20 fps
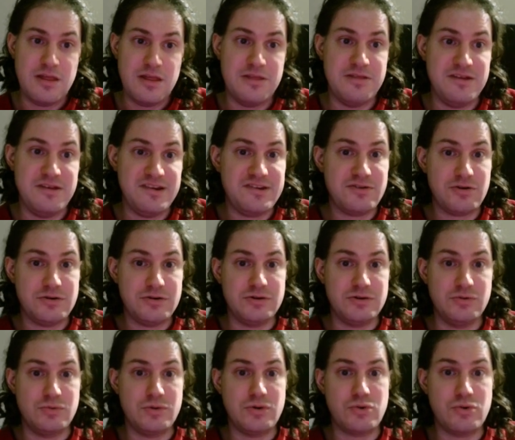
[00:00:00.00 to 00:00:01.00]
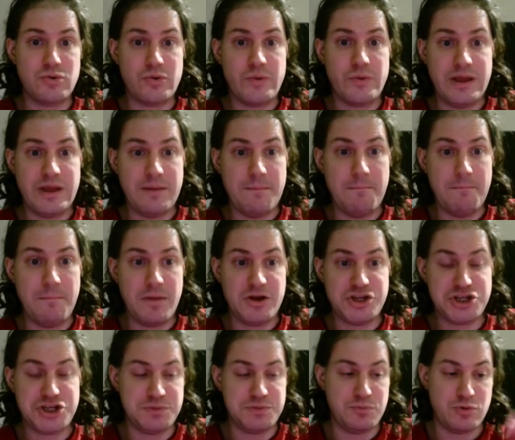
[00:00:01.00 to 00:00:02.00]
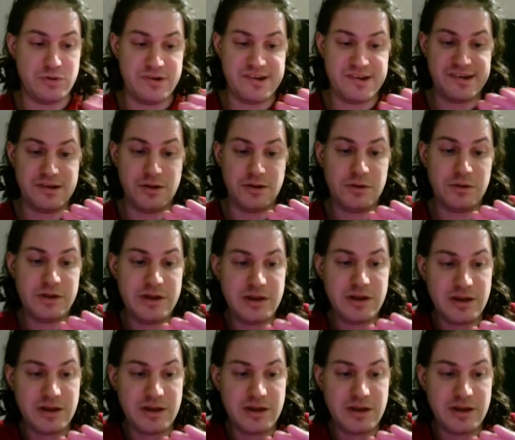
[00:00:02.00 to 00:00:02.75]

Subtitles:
they started growing much more slowly.